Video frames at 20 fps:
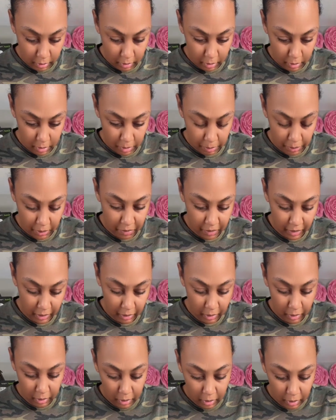is
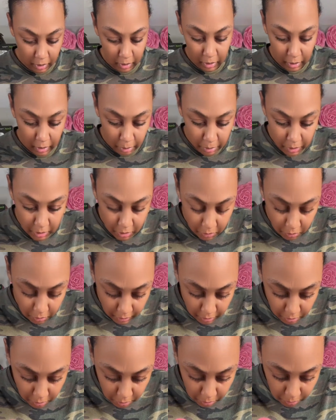perfect, and then I'm just
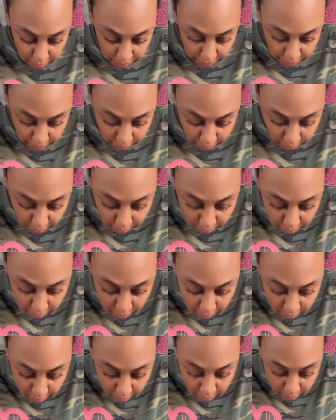going to
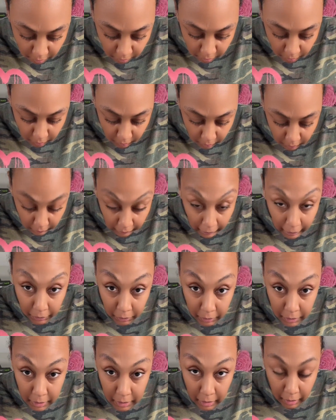line our
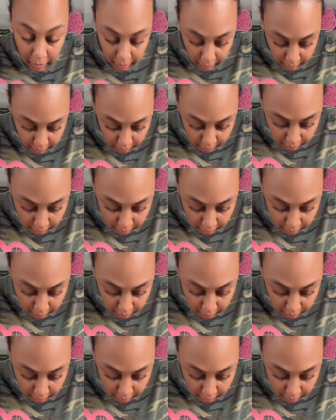design